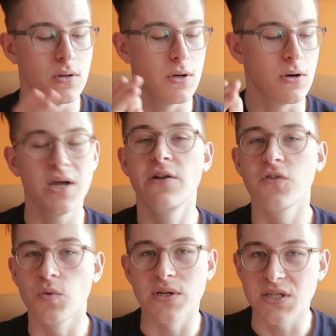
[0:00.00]
or
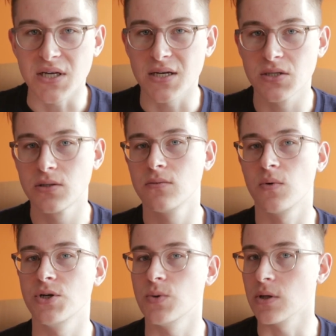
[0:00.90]
influencing it
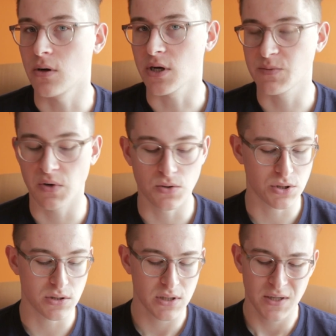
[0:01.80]
when you're doing long
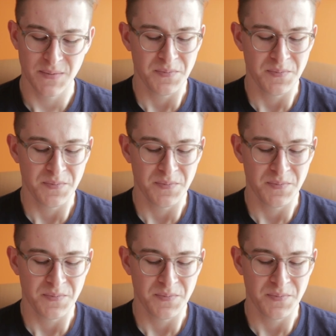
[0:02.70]
exposures.